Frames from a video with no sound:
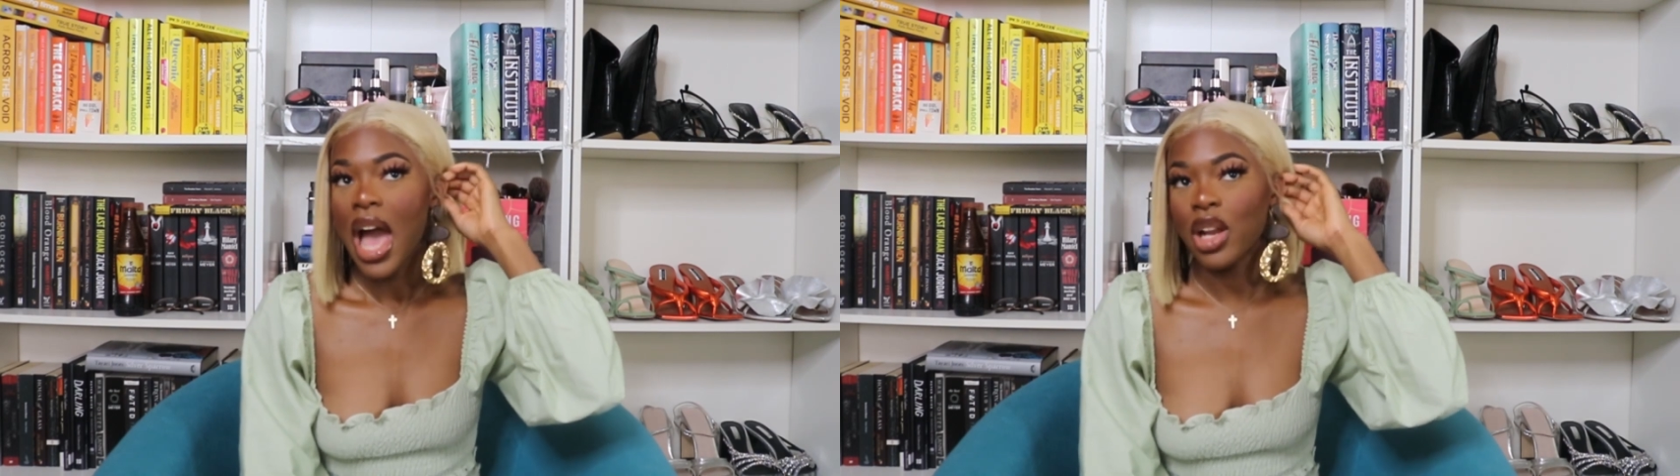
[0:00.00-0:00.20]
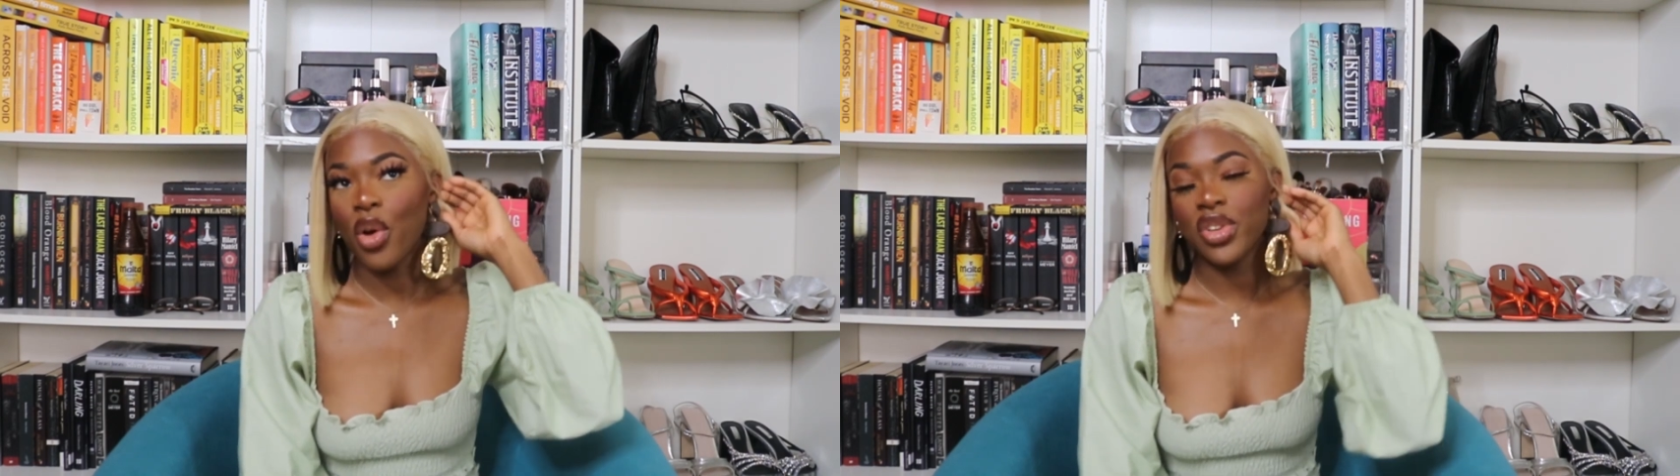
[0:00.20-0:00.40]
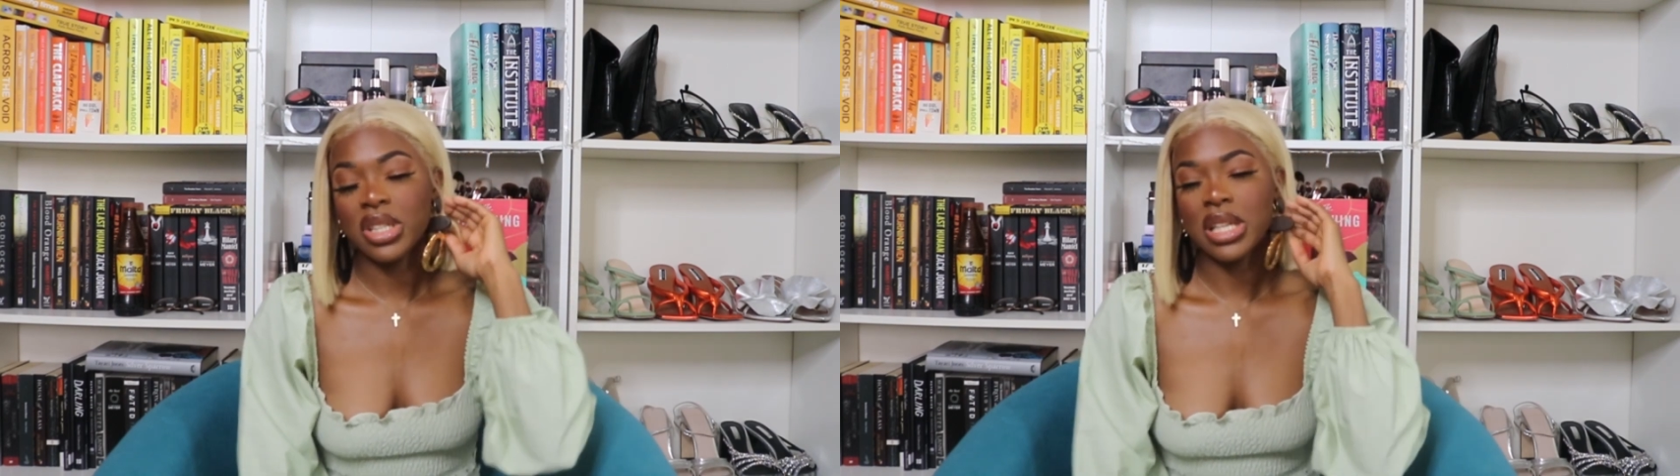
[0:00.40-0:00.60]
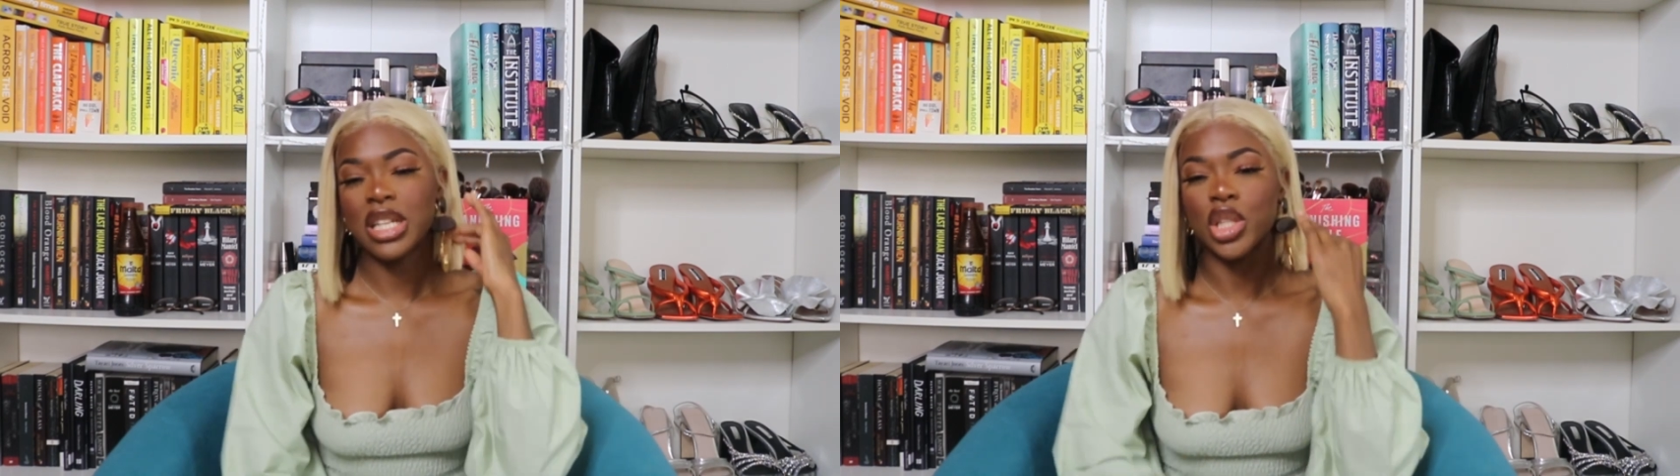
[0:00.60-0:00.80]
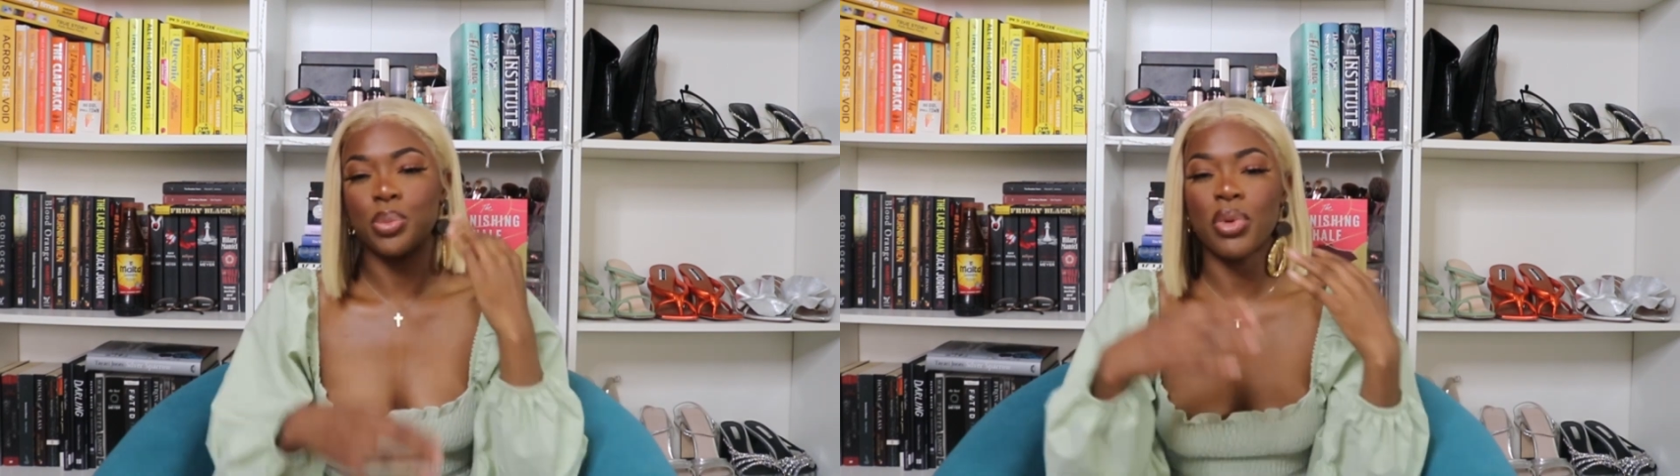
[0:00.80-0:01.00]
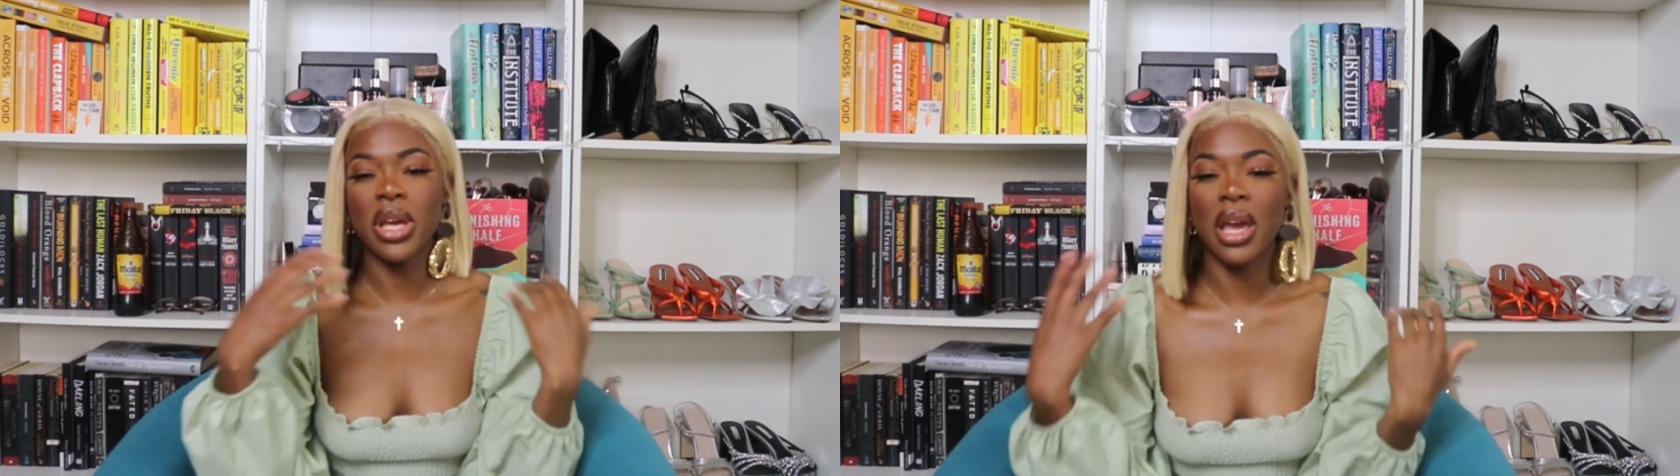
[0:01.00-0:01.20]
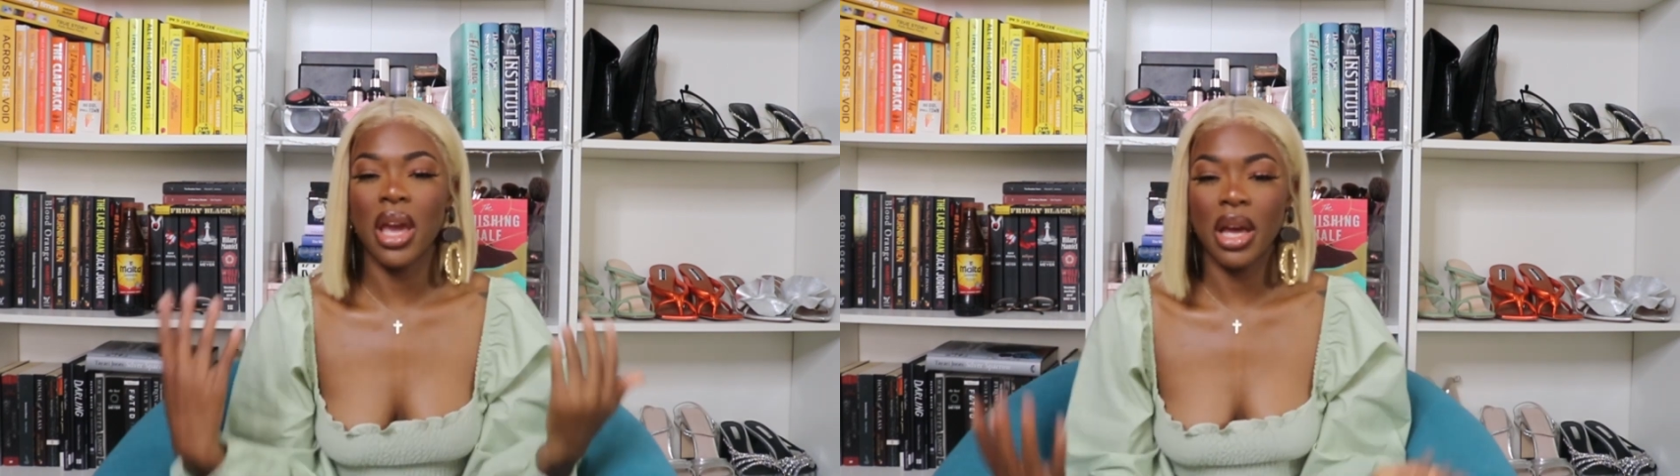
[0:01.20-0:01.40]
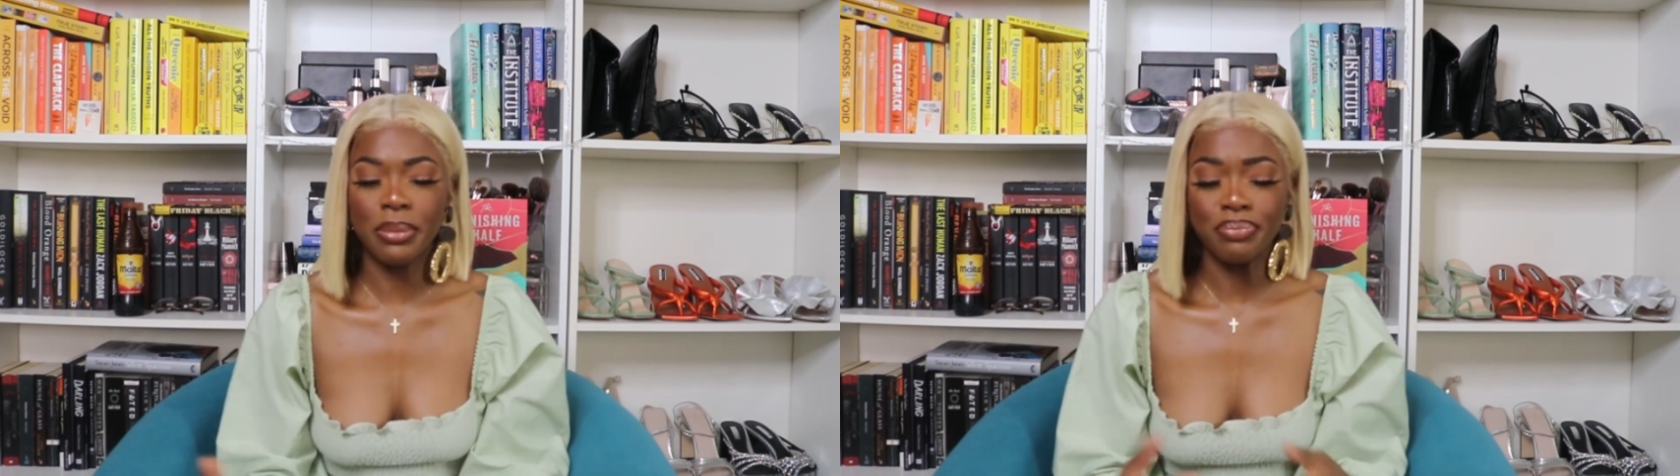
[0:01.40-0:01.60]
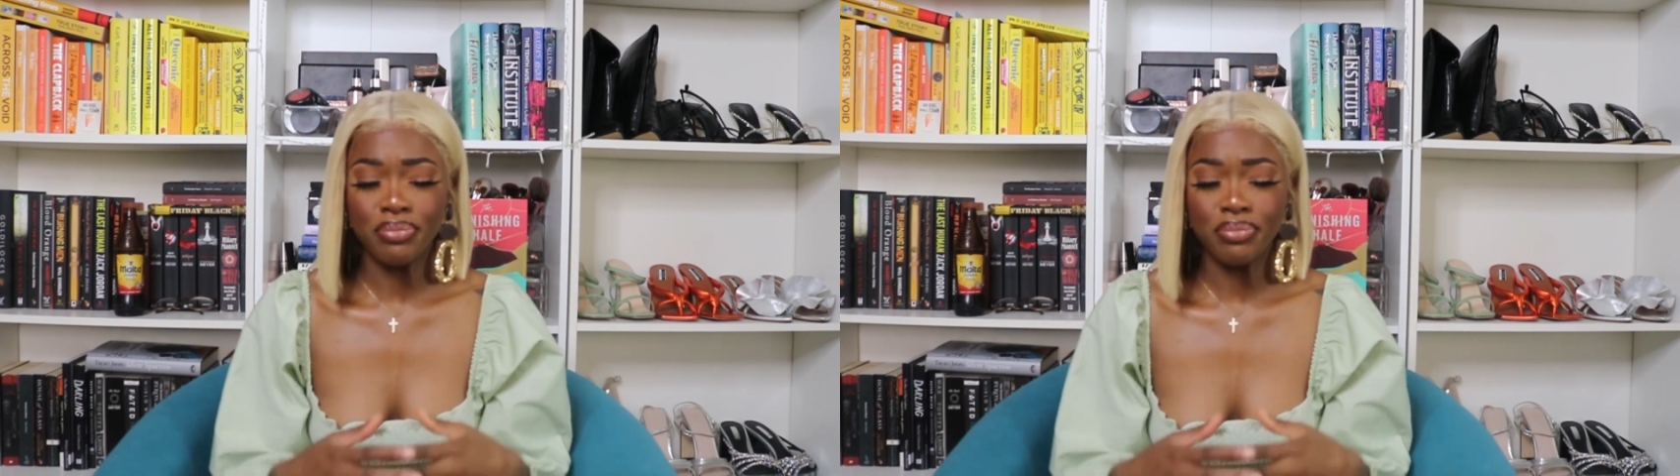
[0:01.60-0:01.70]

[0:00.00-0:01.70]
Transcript: and obviously just bringing